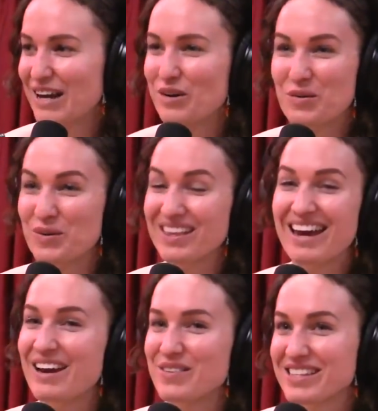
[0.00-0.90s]
well, we, and
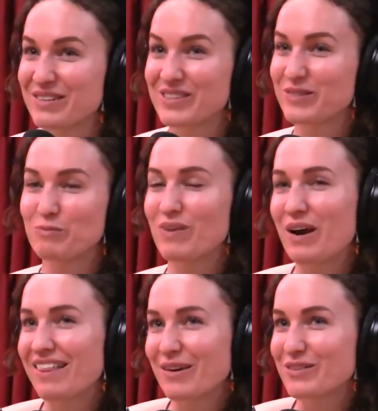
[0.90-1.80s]
it was it was I
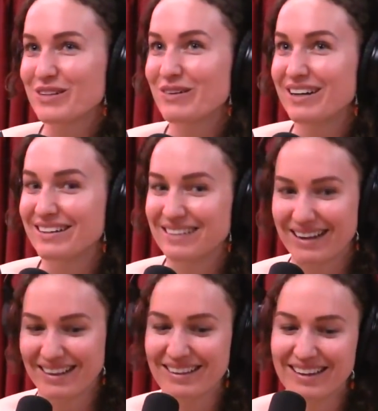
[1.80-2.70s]
thought it was the greatest. Like,
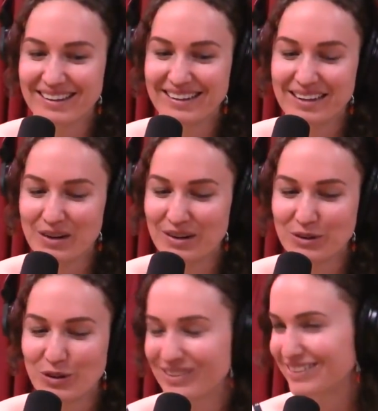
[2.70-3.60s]
I thought like uh, it was
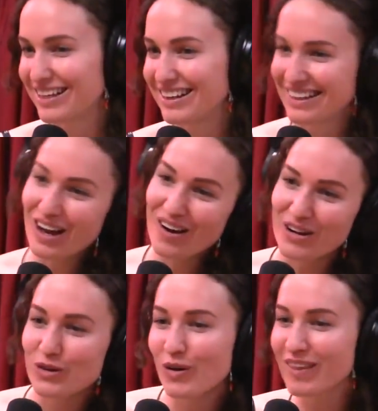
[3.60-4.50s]
always exciting. Like, oh, are
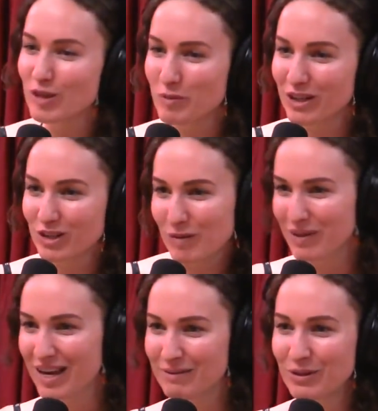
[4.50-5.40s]
you going on this picket trip?
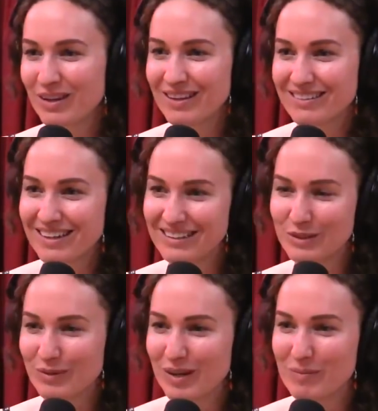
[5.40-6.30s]
Yeah, I'm going to Los Angeles.
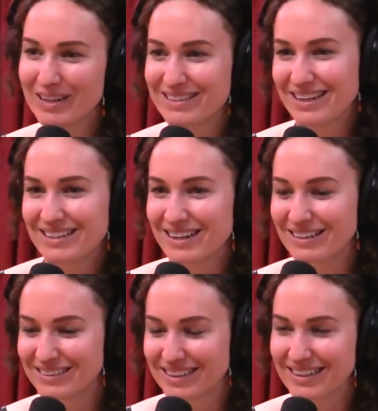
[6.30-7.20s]
Oh We're my god! So it was just